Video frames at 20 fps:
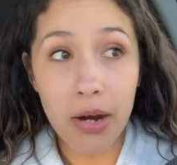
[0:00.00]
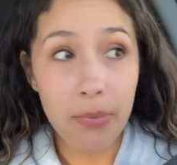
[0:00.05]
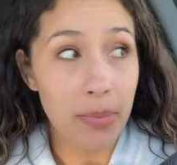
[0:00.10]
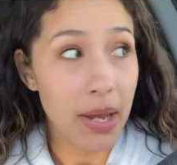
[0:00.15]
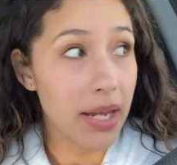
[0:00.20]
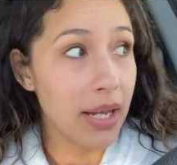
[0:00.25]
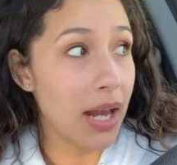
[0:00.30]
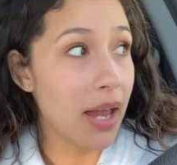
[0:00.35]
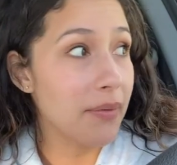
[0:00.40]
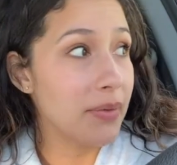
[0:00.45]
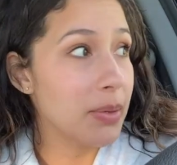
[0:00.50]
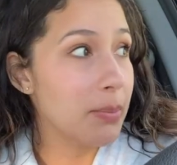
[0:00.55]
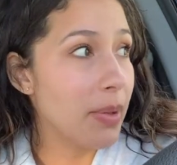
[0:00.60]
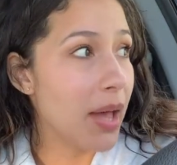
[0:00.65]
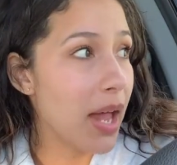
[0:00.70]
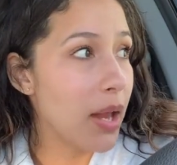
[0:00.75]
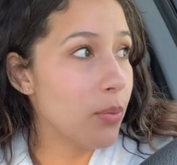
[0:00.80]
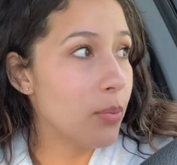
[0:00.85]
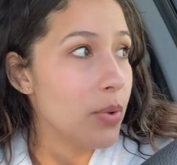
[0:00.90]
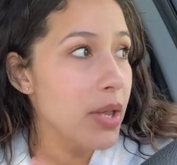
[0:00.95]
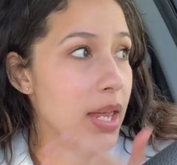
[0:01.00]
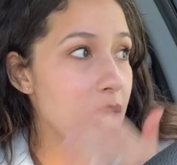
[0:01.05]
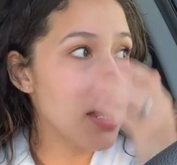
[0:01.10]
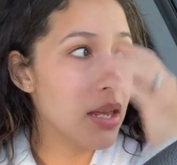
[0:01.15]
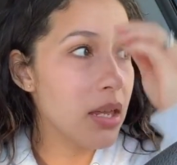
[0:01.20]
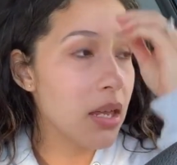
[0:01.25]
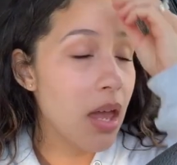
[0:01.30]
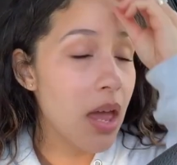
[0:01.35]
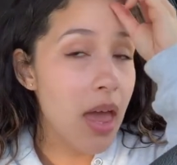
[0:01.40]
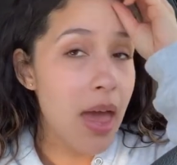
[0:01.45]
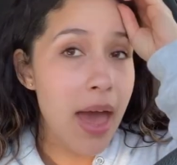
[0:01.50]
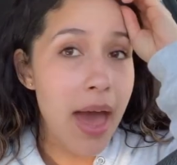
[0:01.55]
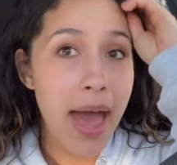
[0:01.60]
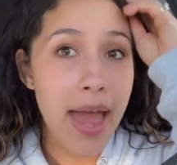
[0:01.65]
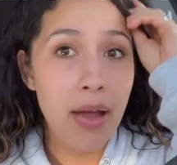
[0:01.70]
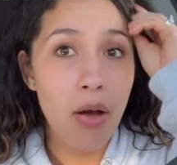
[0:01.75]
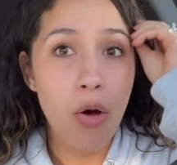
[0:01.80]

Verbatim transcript: Am I going to have to buy a wig? I